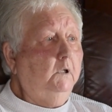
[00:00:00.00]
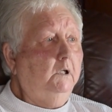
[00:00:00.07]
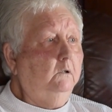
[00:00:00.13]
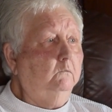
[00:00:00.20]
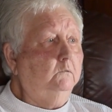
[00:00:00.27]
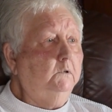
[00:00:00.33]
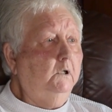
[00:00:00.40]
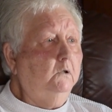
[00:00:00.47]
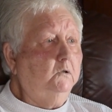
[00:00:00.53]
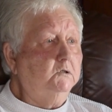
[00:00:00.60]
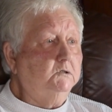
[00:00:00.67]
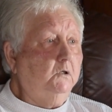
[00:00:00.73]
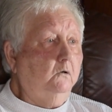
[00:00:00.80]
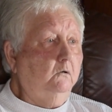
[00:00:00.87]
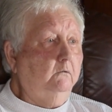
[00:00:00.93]
No,
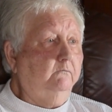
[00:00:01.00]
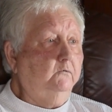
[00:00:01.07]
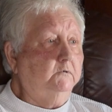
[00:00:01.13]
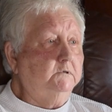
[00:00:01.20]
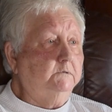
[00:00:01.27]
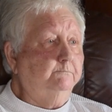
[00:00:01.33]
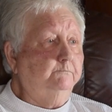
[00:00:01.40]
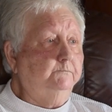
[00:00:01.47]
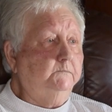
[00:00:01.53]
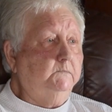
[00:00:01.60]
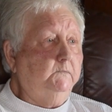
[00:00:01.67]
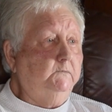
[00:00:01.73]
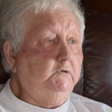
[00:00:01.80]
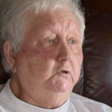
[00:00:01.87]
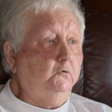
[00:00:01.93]
because all of her
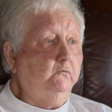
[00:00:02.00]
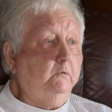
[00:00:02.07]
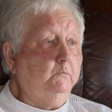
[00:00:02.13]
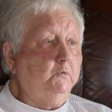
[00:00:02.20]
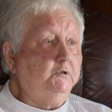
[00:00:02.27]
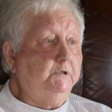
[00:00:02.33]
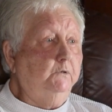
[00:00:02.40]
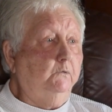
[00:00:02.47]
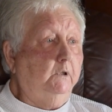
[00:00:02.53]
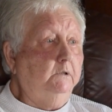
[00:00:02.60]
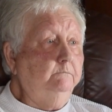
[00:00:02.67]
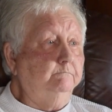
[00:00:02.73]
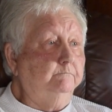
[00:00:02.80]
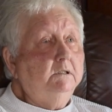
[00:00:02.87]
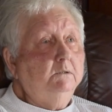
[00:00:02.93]
children were still
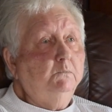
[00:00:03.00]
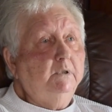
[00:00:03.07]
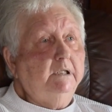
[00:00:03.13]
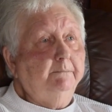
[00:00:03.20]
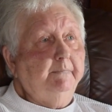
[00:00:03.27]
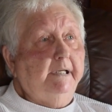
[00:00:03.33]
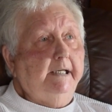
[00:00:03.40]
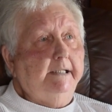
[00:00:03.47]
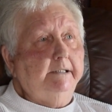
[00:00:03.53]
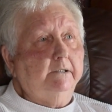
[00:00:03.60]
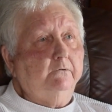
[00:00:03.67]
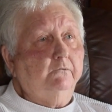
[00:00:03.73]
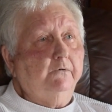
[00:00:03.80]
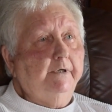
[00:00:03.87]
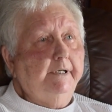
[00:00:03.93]
home. The one that married to
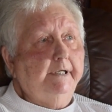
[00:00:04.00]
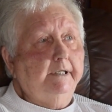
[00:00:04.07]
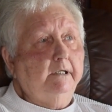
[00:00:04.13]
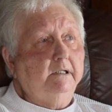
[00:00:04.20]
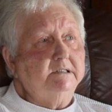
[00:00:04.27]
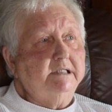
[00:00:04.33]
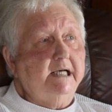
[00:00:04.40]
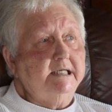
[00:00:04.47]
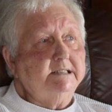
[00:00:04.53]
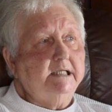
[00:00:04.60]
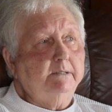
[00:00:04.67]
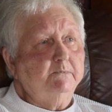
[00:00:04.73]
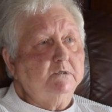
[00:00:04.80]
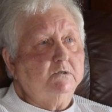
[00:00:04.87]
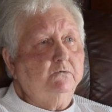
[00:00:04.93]
Gray, his last
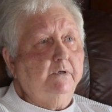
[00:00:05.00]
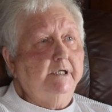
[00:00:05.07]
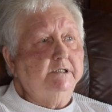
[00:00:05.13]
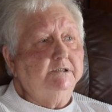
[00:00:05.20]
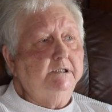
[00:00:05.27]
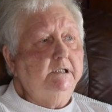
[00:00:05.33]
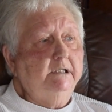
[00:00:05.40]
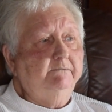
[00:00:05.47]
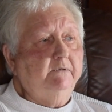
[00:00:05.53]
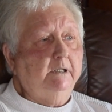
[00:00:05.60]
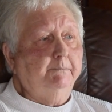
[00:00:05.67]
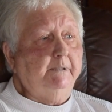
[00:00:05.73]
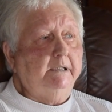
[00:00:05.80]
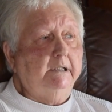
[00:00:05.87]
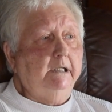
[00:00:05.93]
name was Gray, she lived
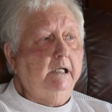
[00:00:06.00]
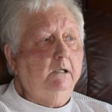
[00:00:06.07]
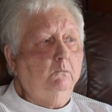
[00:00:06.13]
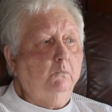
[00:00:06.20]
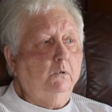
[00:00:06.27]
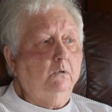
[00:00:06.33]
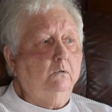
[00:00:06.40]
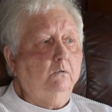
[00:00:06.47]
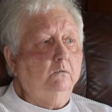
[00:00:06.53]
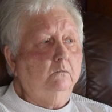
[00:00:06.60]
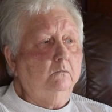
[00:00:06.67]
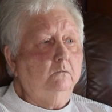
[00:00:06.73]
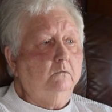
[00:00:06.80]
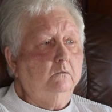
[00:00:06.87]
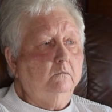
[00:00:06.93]
up in Delaware.
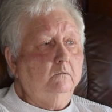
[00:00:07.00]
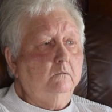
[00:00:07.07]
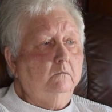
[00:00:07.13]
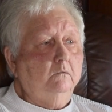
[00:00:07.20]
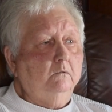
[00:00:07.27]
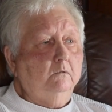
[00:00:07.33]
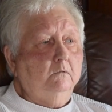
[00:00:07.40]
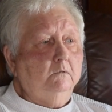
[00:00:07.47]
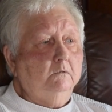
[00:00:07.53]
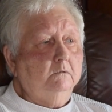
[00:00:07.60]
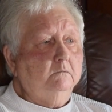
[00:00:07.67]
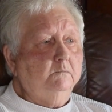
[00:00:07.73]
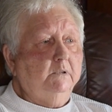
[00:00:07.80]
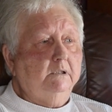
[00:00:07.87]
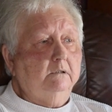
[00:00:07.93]

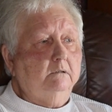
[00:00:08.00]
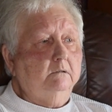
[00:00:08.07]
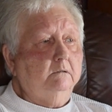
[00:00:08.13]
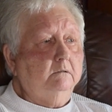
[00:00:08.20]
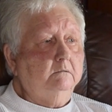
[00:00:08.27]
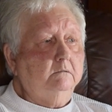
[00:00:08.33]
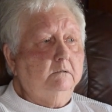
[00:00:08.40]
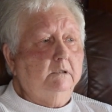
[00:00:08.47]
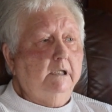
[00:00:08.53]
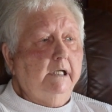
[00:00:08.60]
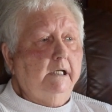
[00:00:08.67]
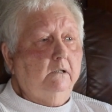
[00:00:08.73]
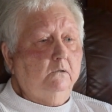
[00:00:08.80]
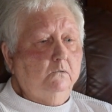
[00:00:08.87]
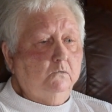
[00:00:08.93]
But they
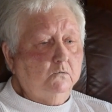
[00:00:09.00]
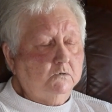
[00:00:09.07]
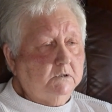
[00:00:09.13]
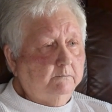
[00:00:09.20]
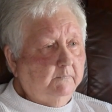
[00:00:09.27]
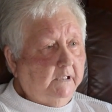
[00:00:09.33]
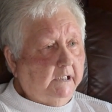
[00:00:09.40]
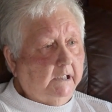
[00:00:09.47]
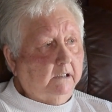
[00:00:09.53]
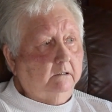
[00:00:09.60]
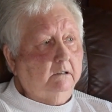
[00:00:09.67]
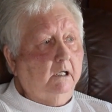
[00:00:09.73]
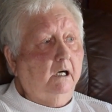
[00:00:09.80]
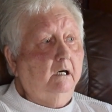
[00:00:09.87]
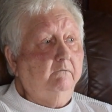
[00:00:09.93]
had oodles of money.
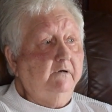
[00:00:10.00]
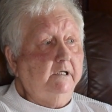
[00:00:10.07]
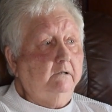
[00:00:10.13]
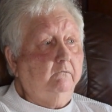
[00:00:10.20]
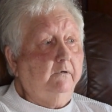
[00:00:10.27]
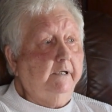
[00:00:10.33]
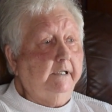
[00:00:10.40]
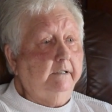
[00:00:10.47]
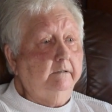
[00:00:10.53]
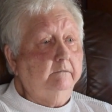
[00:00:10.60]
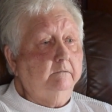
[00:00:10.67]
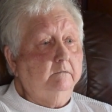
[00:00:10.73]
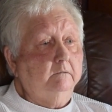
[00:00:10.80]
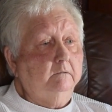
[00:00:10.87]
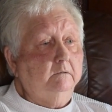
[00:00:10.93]
Irene Gray.
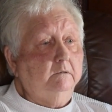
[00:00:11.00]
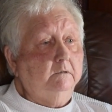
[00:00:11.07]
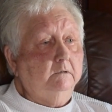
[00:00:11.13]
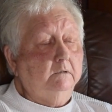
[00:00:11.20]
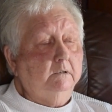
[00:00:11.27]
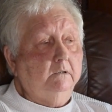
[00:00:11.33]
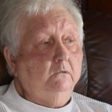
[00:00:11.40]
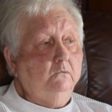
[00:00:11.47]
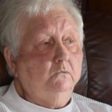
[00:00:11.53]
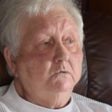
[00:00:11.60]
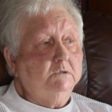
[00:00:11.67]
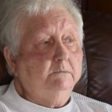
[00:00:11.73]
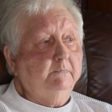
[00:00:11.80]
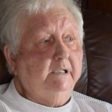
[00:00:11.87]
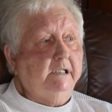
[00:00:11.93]
Oodles
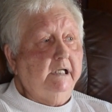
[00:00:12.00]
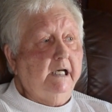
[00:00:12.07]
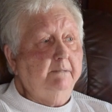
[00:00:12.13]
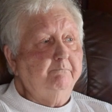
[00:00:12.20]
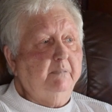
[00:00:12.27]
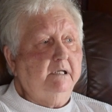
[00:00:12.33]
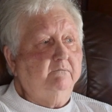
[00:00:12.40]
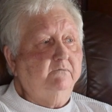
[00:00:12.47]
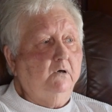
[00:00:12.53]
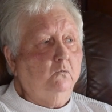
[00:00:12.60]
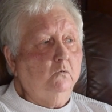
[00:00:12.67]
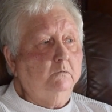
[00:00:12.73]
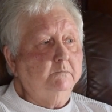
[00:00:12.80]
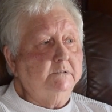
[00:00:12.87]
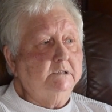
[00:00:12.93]
of money, had big farms.